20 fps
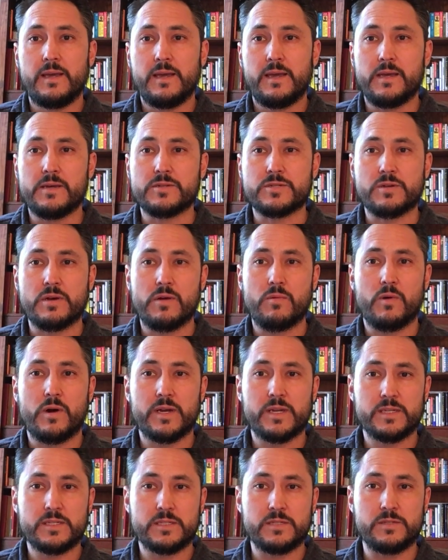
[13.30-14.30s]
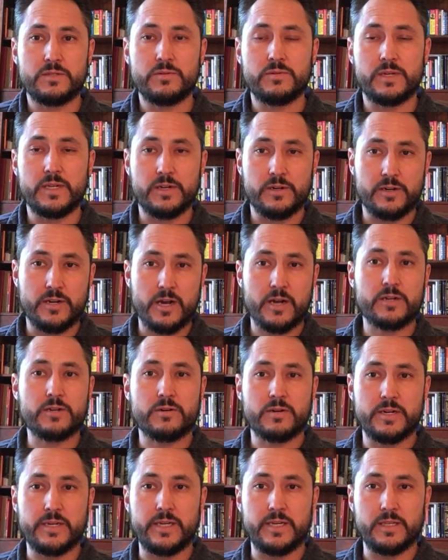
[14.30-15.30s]
And so I wanted to do an
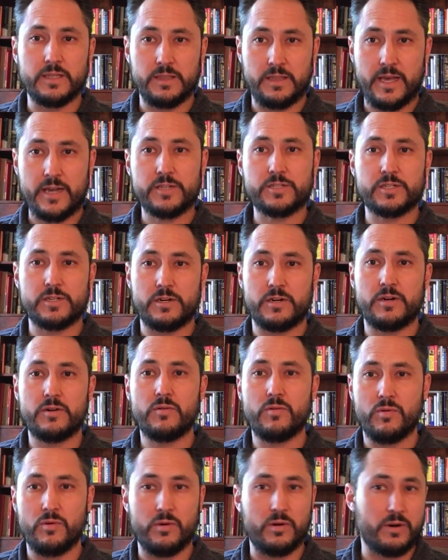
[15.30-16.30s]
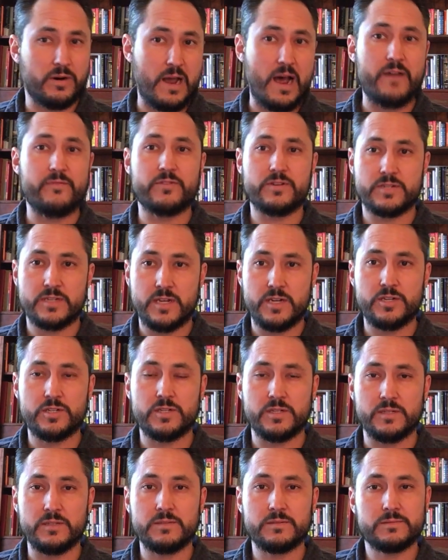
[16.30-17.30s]
introductory lecture or
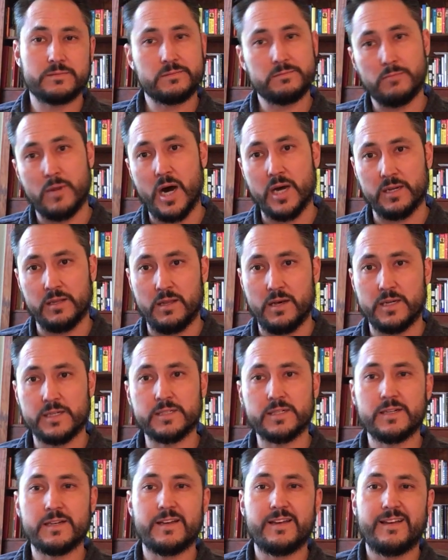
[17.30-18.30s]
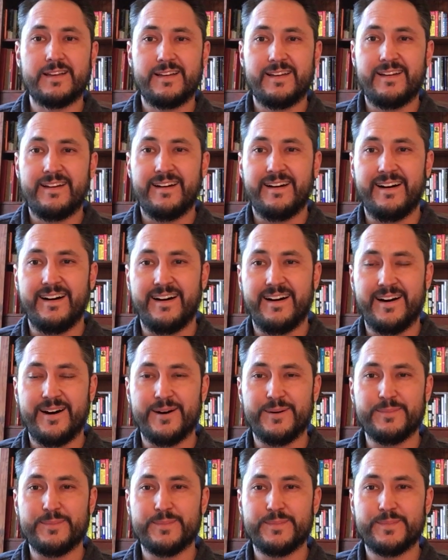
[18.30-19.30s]
conversation monologue
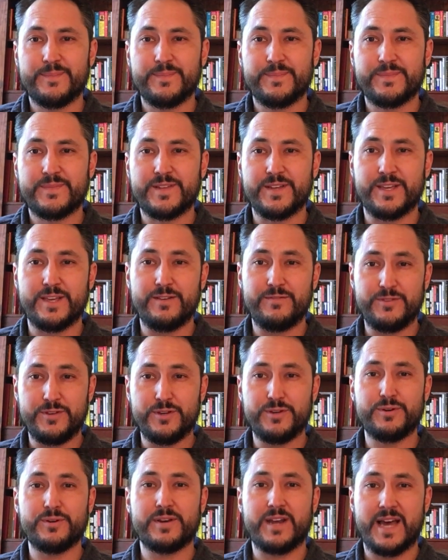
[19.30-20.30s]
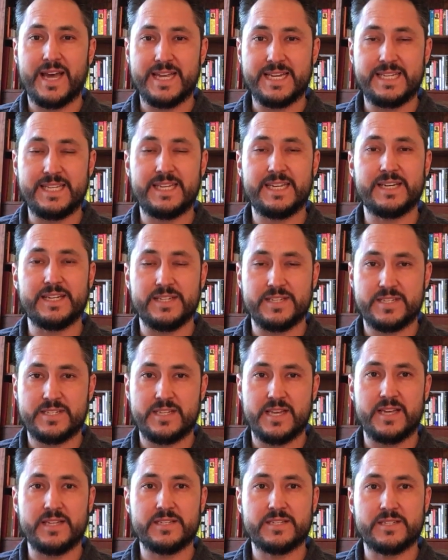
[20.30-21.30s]
to give you an idea and a
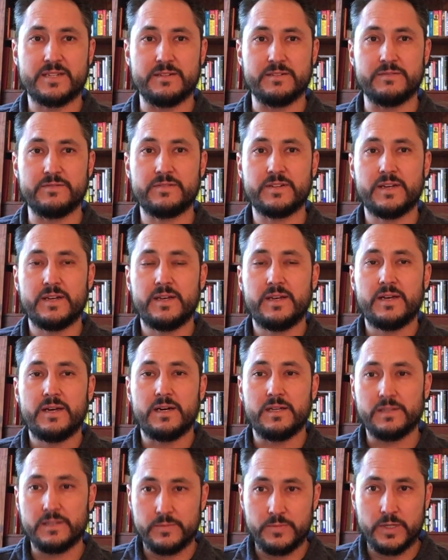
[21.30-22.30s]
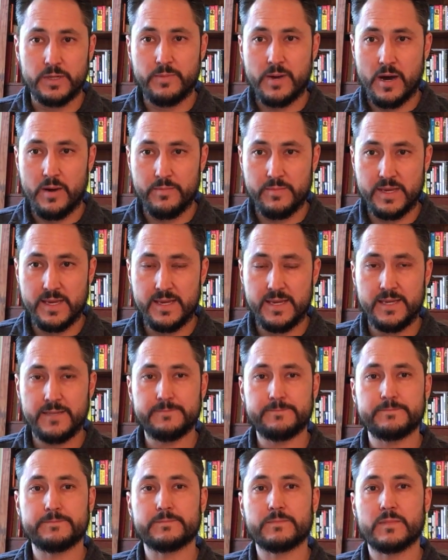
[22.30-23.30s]
sense of a little bit about
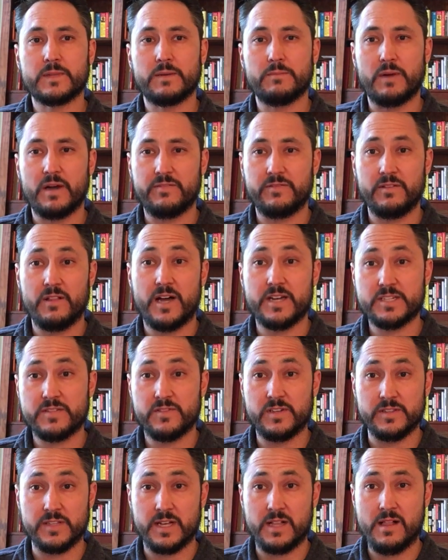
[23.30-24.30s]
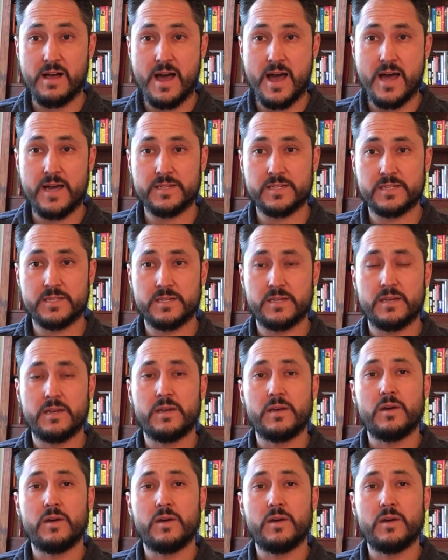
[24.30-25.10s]
me, my philosophy on the class,